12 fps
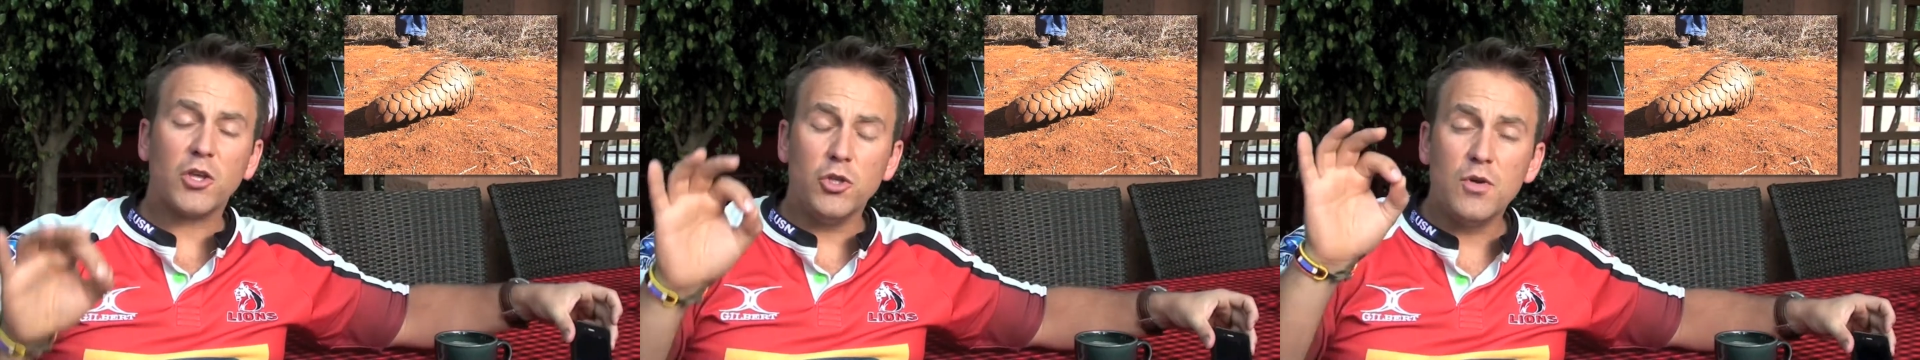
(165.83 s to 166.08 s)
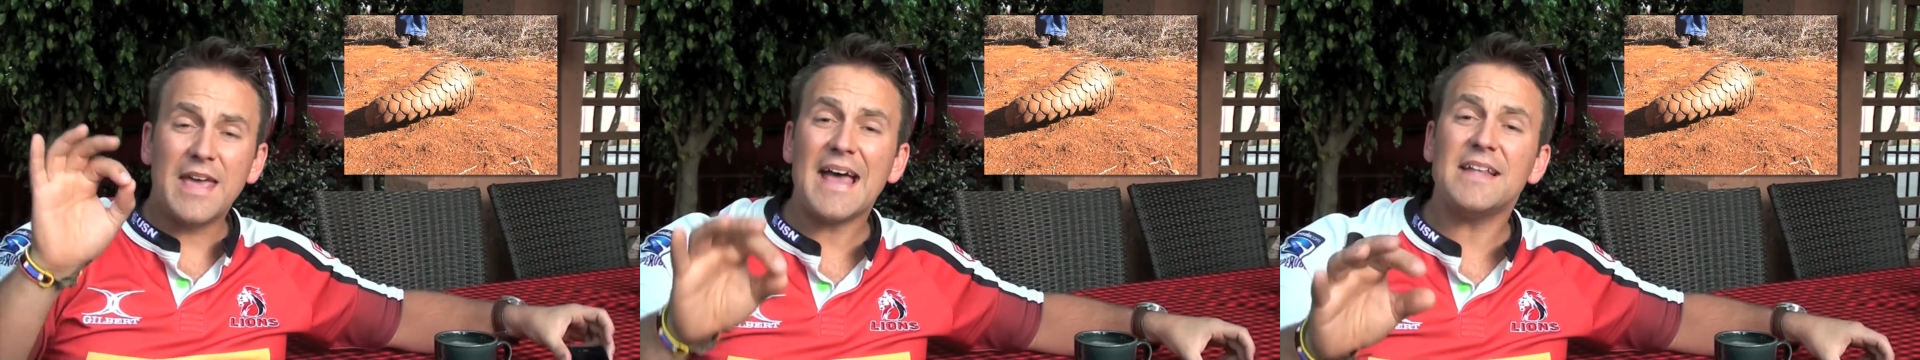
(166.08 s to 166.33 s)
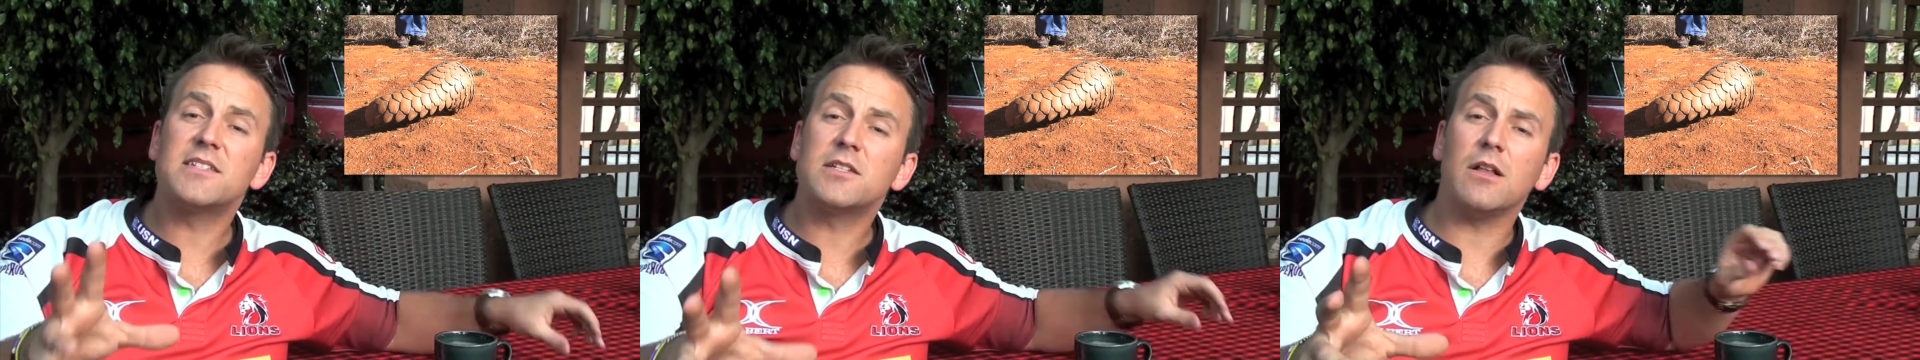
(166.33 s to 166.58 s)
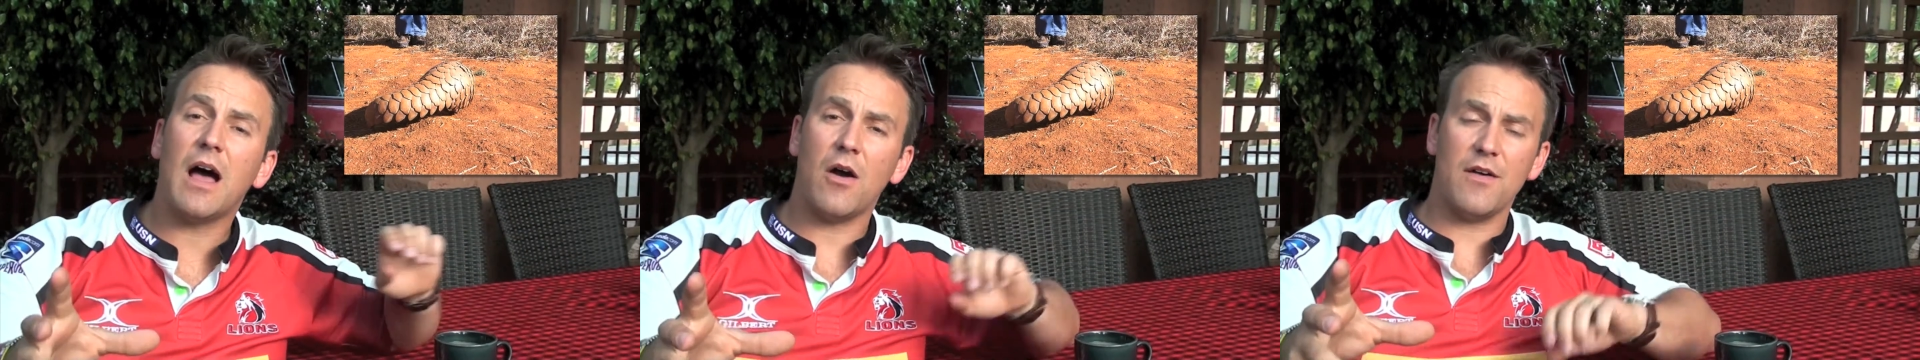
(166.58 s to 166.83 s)
You can
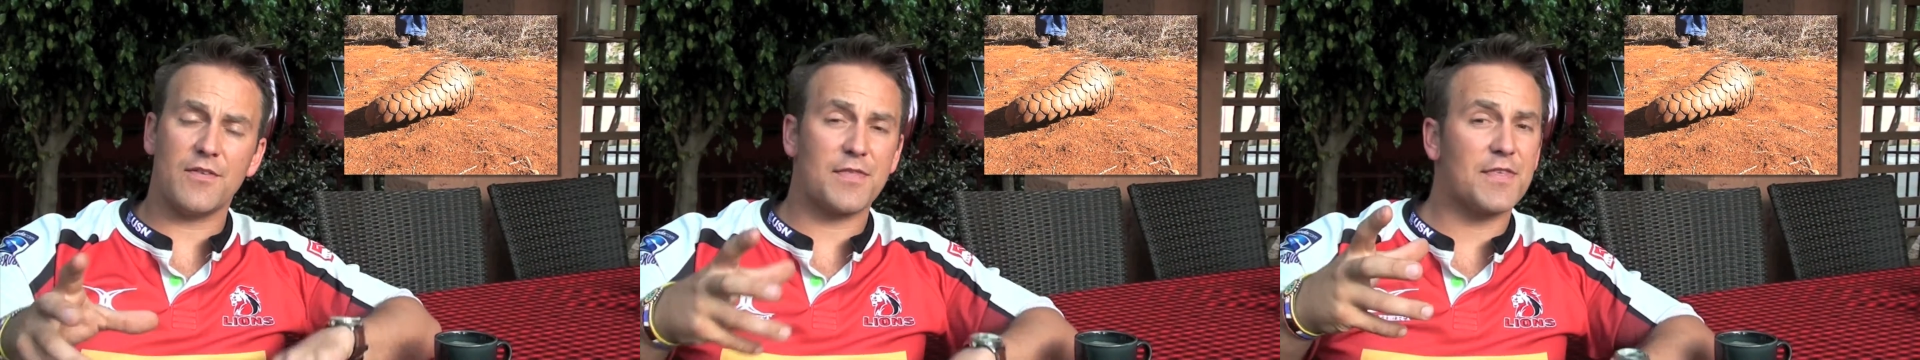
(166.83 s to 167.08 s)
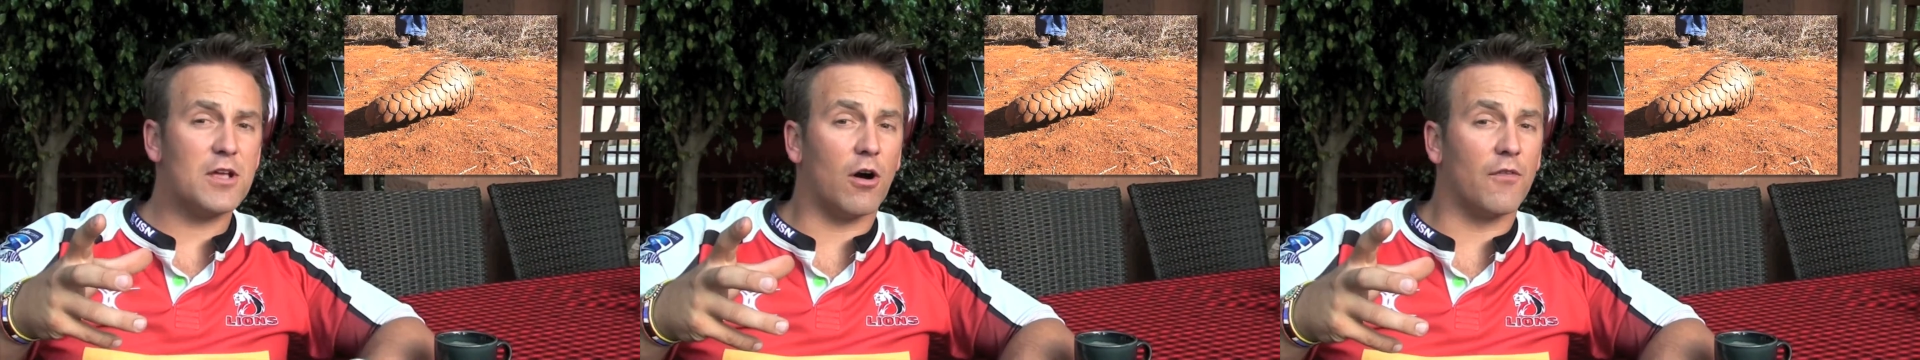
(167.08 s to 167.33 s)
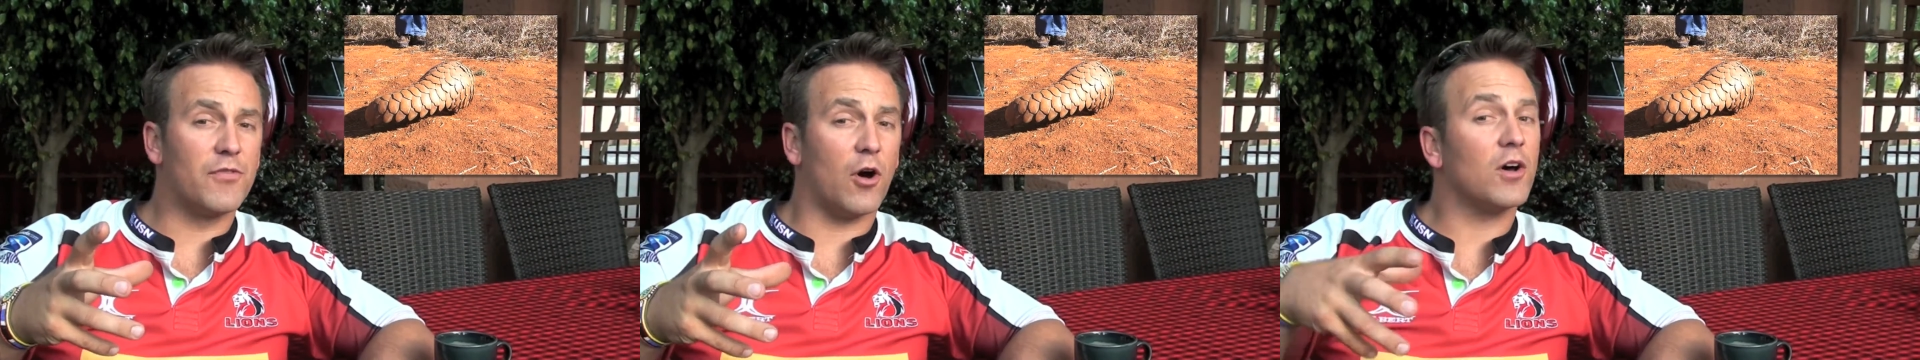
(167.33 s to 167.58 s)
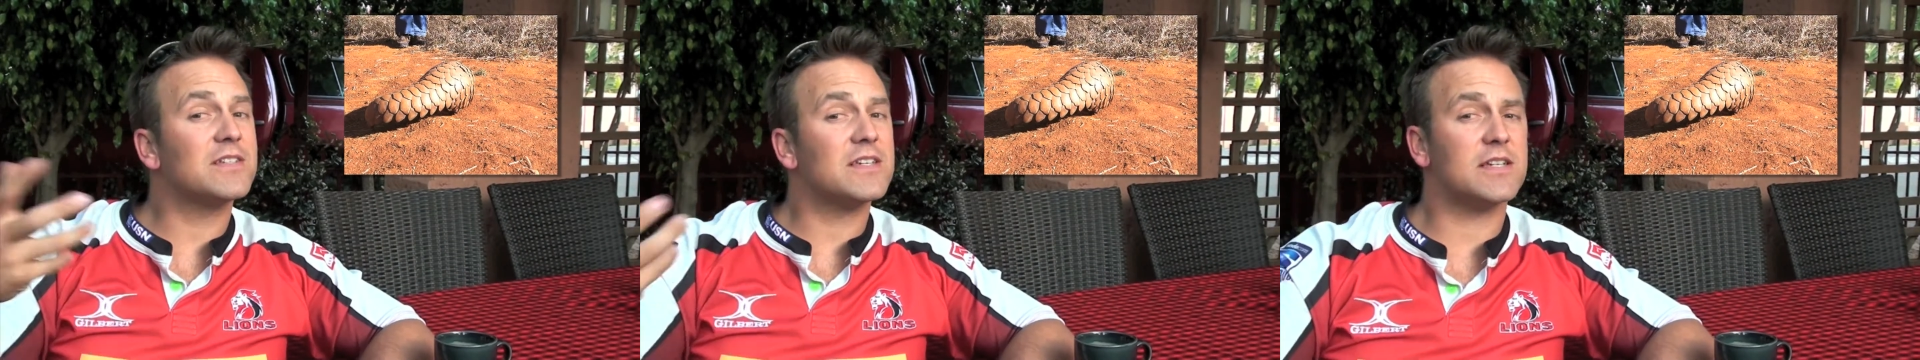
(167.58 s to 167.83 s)
still, however, think of the
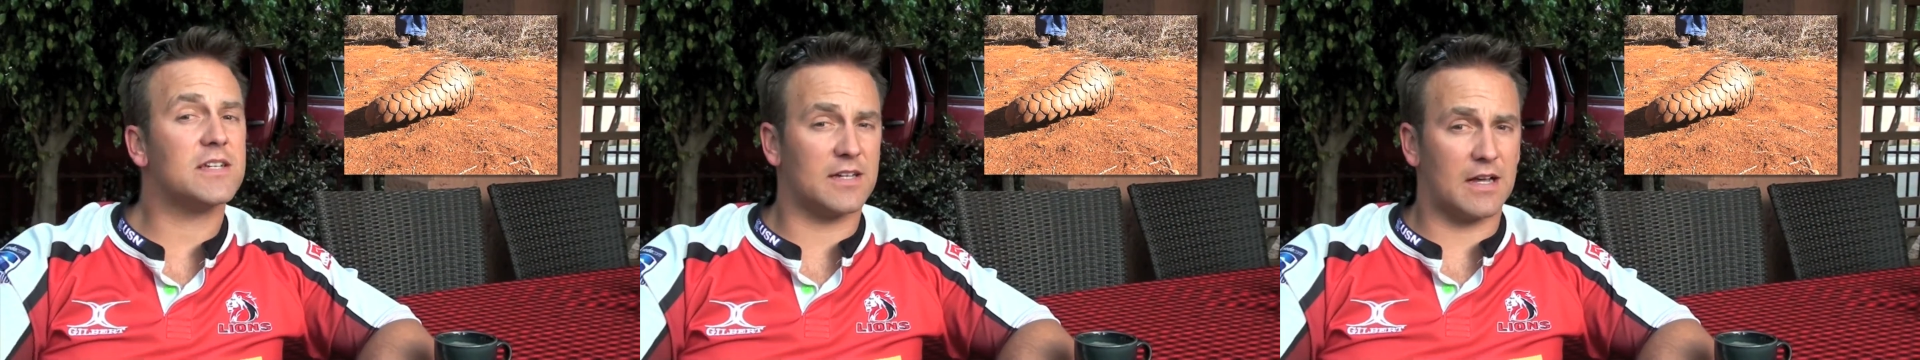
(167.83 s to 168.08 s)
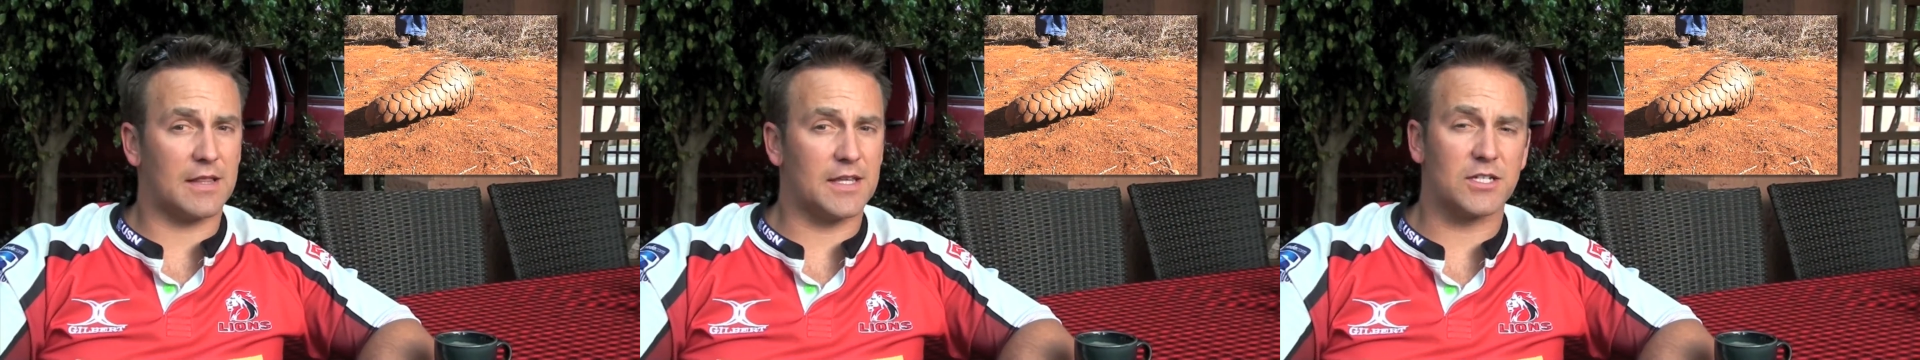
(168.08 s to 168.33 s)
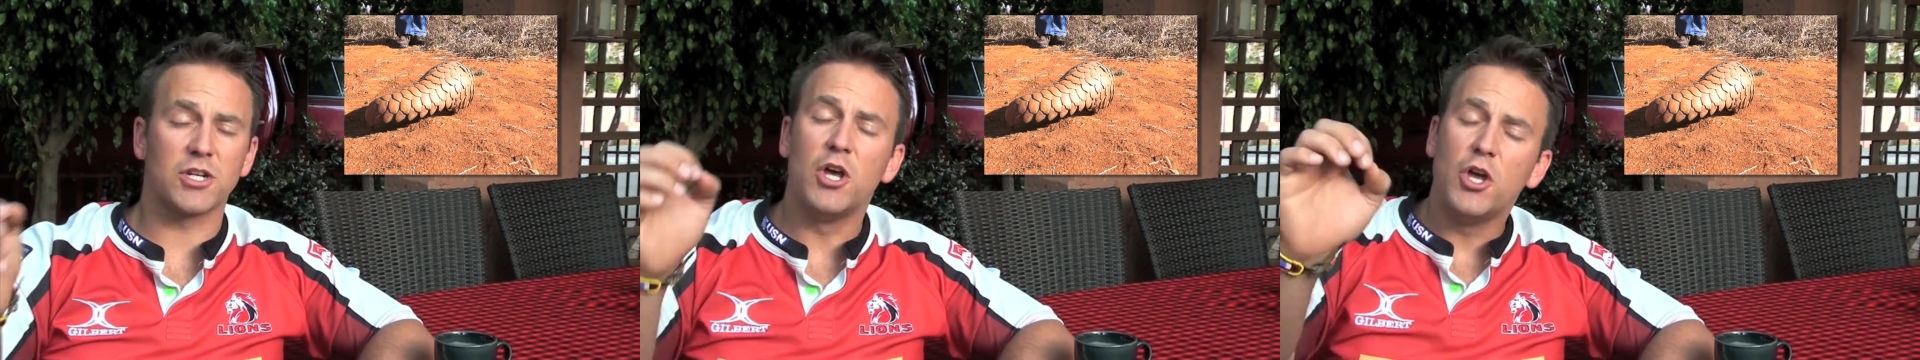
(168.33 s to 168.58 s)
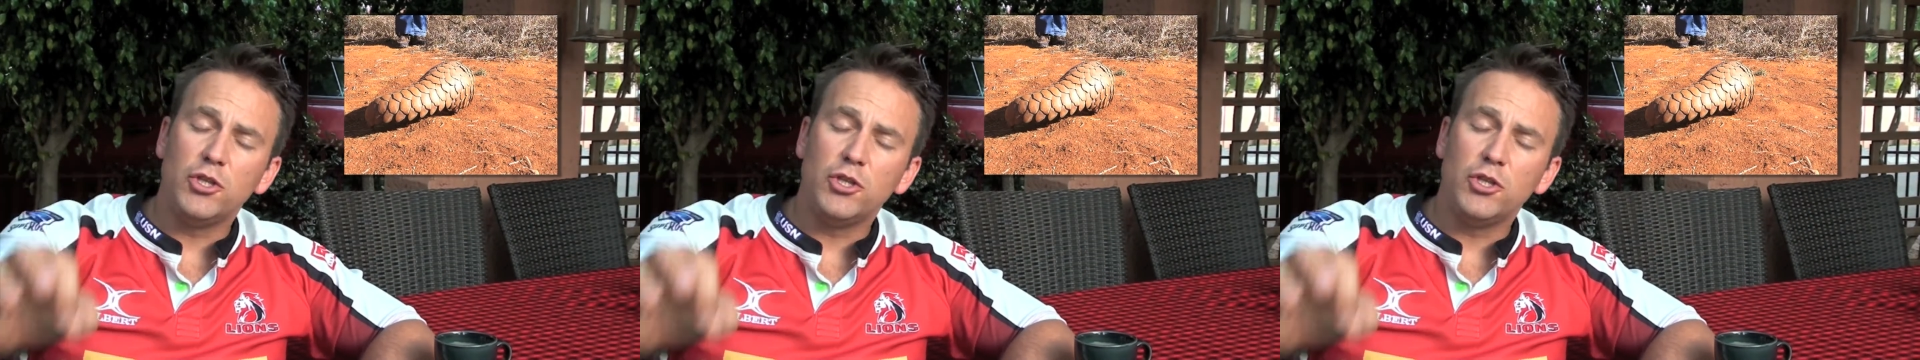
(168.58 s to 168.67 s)
artistic side of things.